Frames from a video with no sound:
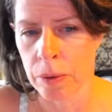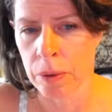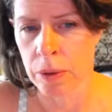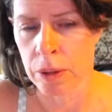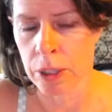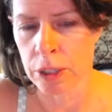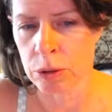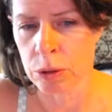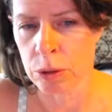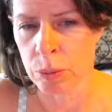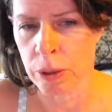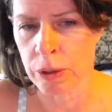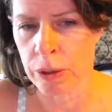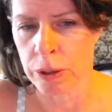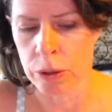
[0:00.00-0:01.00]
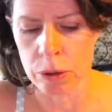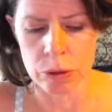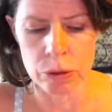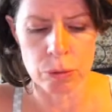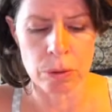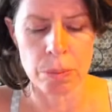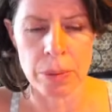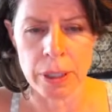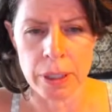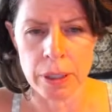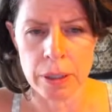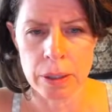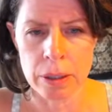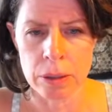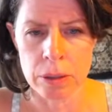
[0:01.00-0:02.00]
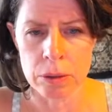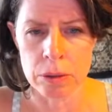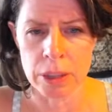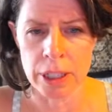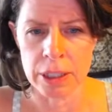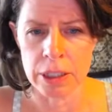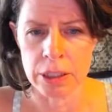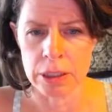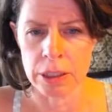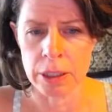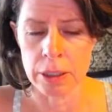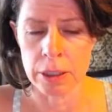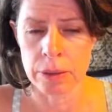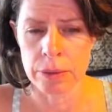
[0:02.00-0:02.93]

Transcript: this was where the news would be, news agency.